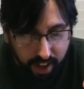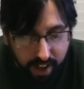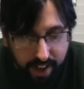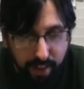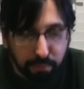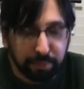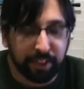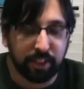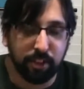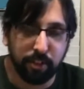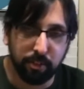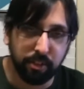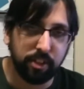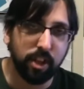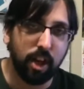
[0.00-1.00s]

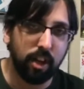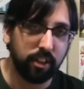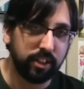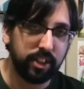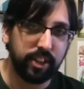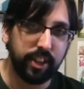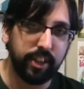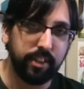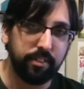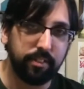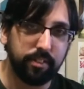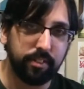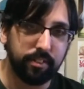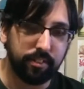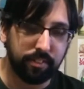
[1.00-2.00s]
absolute dog shit
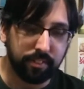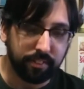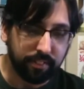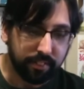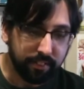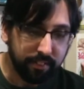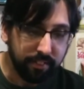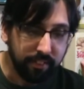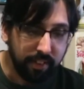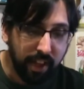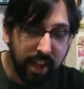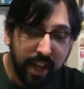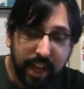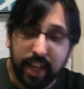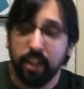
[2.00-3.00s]

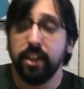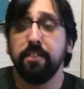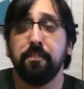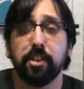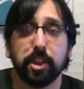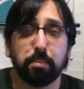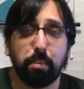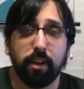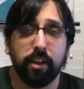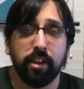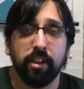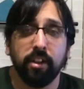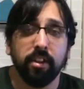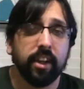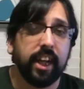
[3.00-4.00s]
alien versus
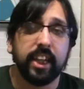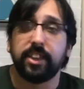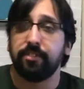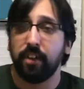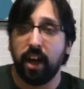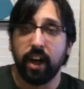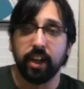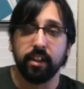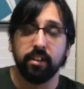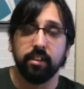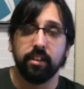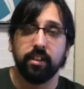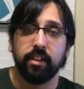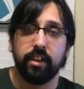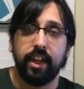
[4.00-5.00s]
predator it's fine
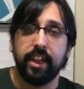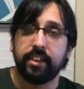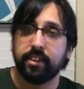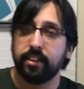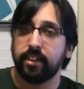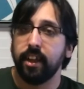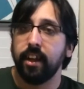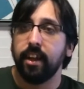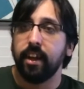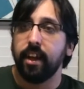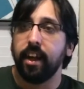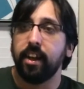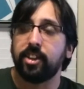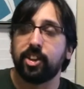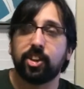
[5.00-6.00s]
it's
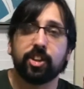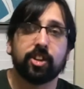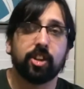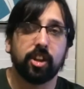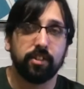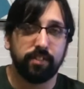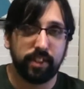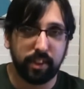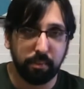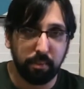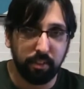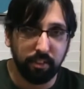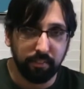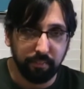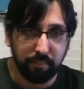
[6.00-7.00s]
it's
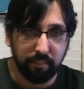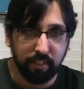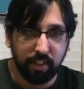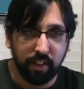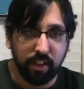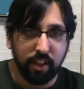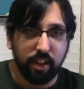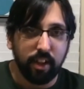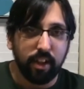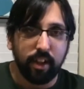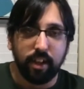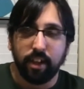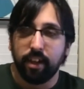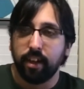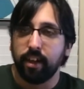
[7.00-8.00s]
serviceable
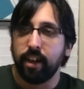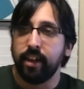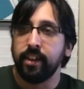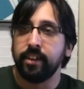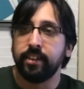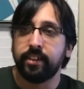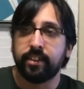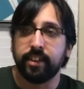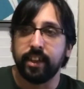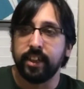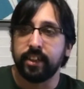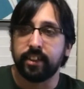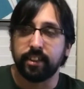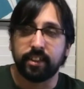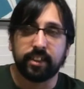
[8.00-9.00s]
it is it
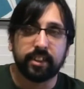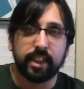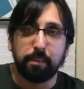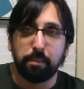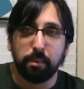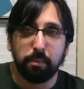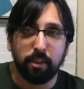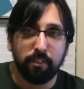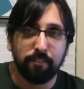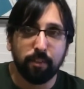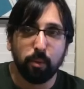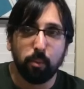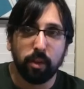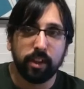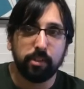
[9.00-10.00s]
is acceptable
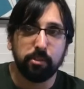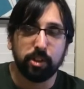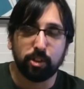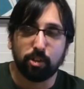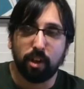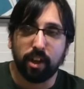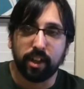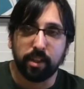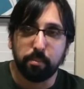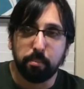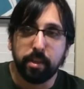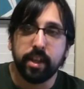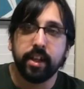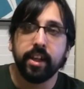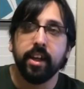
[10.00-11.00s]
for what it was trying to
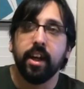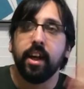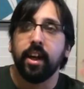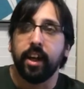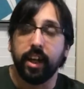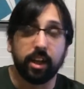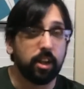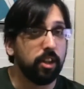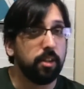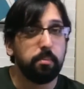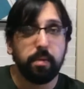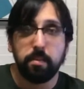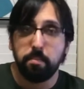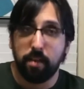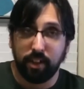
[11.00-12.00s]
be. It could have
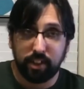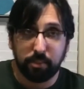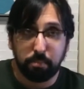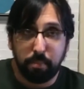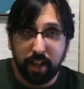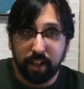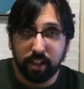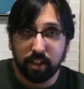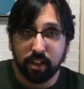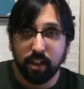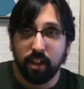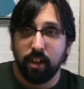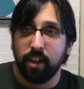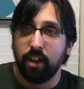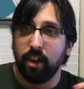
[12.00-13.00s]
been much
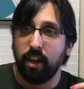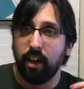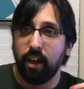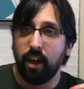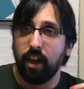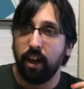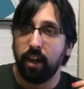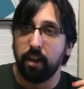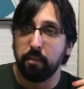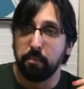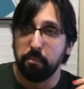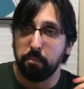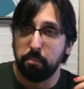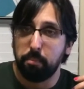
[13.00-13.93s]
better, uh,